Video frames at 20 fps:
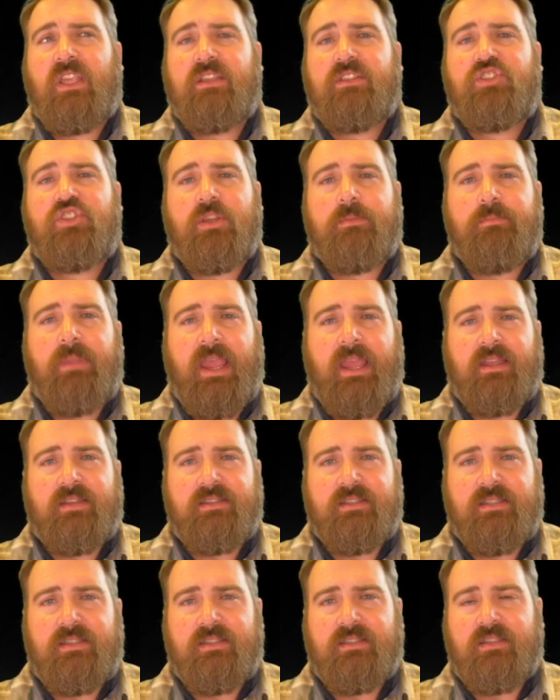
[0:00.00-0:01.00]

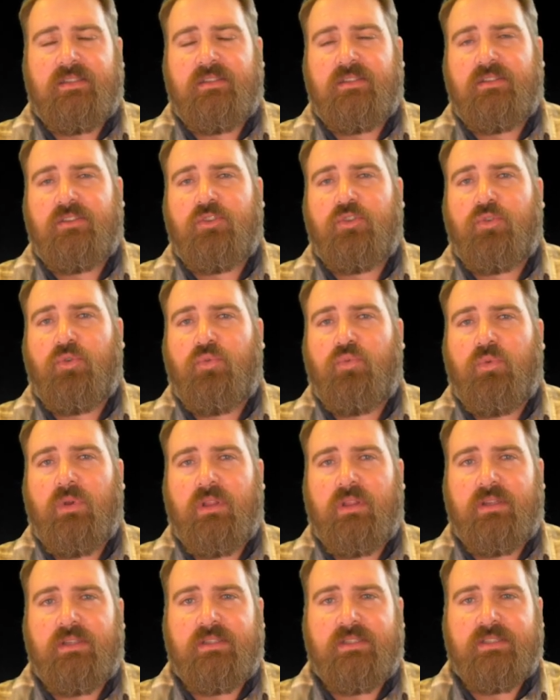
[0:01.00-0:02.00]
chimpanzees and
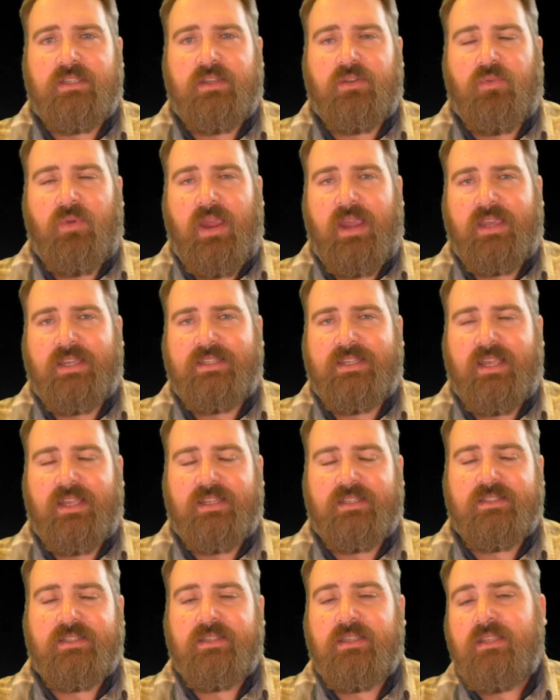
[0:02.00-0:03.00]
gorillas and
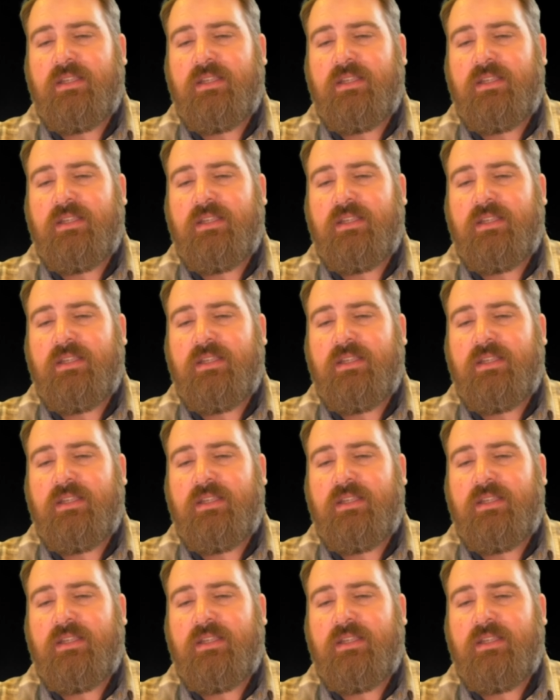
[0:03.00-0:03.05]
orangutans.